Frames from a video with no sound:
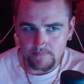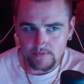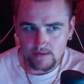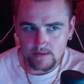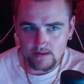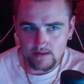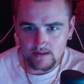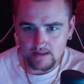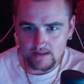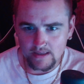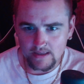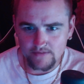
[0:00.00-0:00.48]

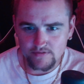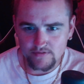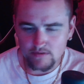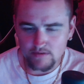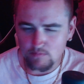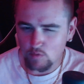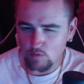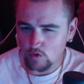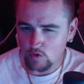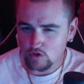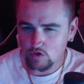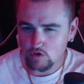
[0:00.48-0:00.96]
gives it
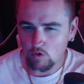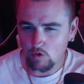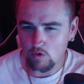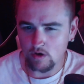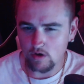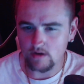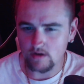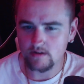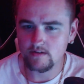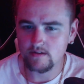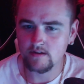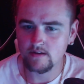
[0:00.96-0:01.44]
more
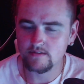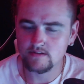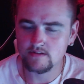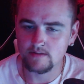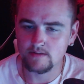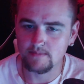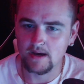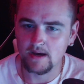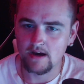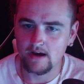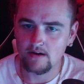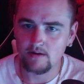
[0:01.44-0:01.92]
torque
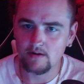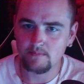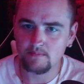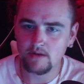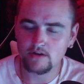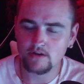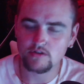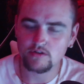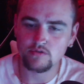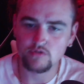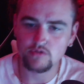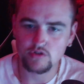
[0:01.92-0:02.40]
somehow. I'm
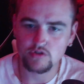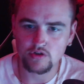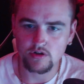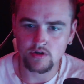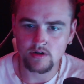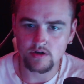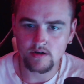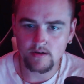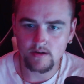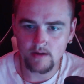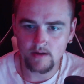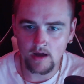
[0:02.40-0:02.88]
not too
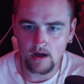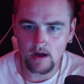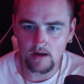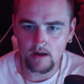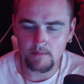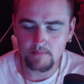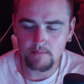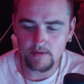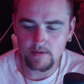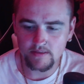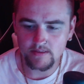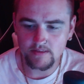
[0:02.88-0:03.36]
sure,
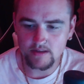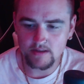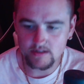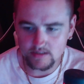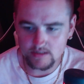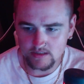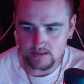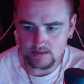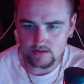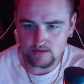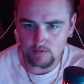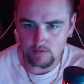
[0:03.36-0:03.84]
but it's
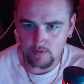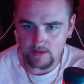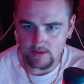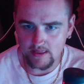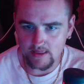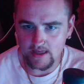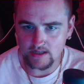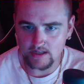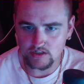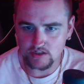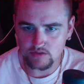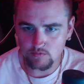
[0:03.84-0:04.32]
just the way the
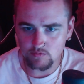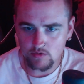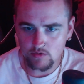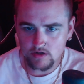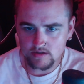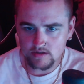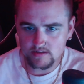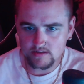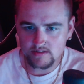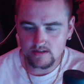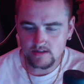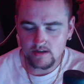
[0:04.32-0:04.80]
engine
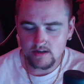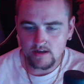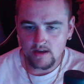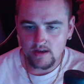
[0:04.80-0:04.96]
works.